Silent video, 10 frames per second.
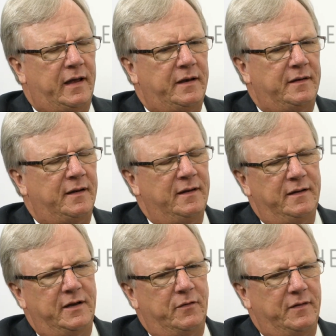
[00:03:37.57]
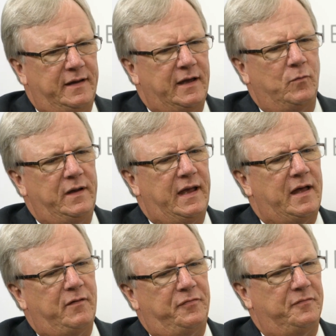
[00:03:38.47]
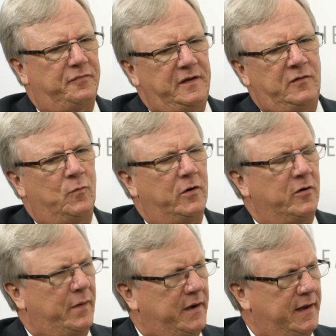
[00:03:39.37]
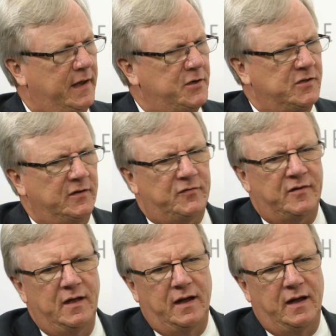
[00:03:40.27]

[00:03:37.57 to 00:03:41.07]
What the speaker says: And, you know, again, we have feed and water medications.